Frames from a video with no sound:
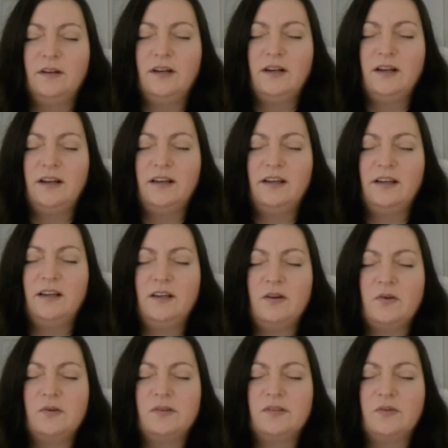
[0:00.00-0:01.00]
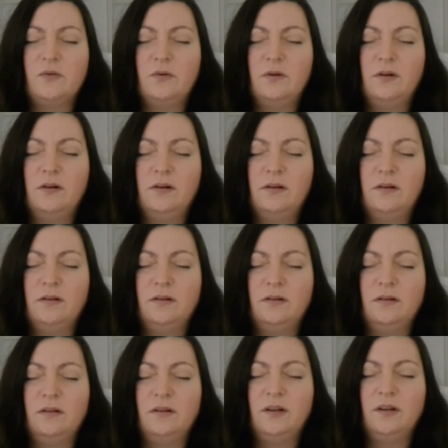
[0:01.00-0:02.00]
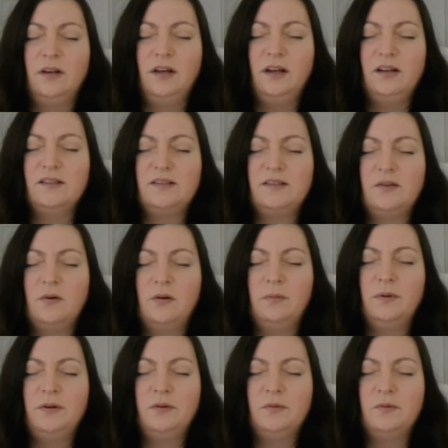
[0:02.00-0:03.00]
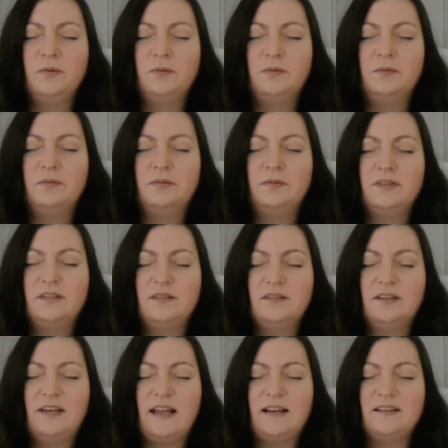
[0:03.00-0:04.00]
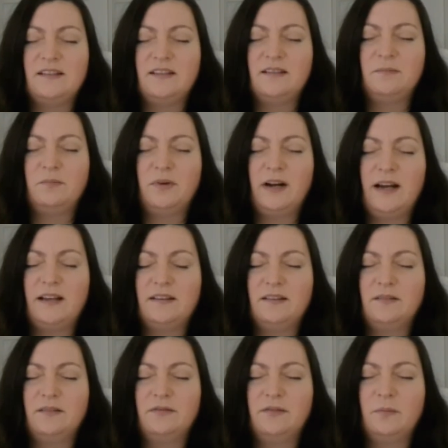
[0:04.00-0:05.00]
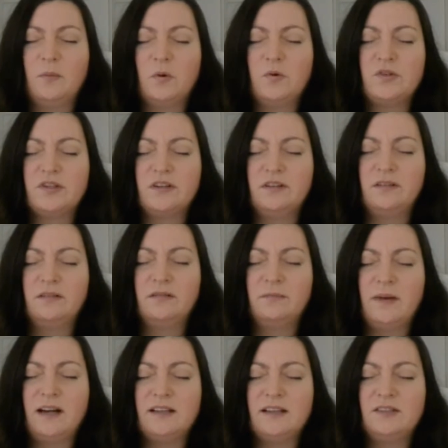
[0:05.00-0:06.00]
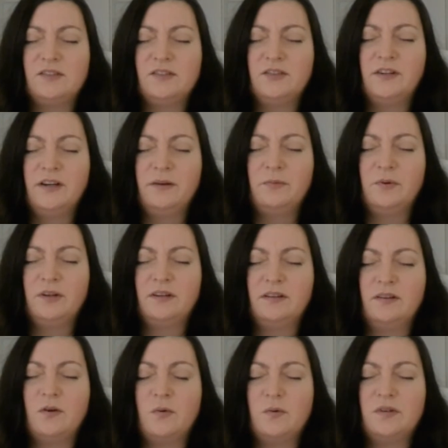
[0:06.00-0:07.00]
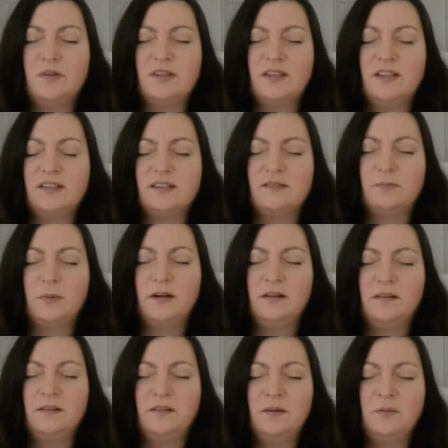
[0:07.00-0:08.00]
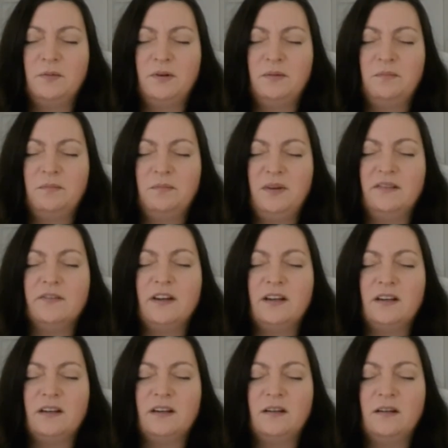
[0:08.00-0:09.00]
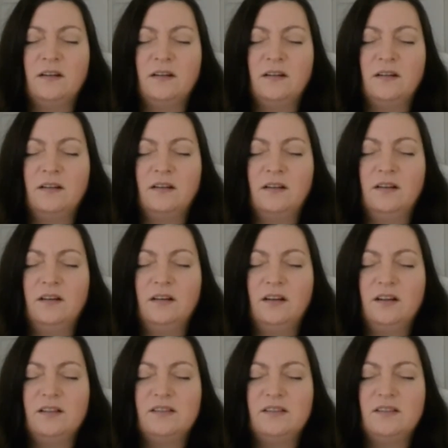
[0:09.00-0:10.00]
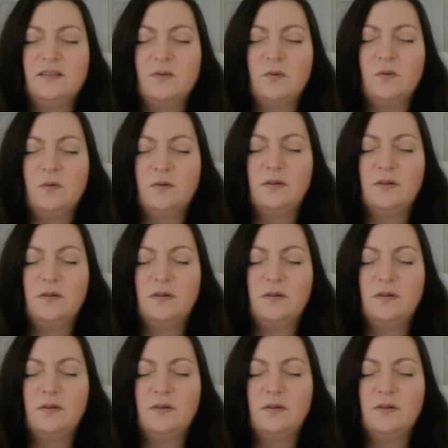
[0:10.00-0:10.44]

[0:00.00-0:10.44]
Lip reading: Like a young soul, a soul with no lenten breath of emotion mastery wouldn't go to this world. They wouldn't be invited. It's a soul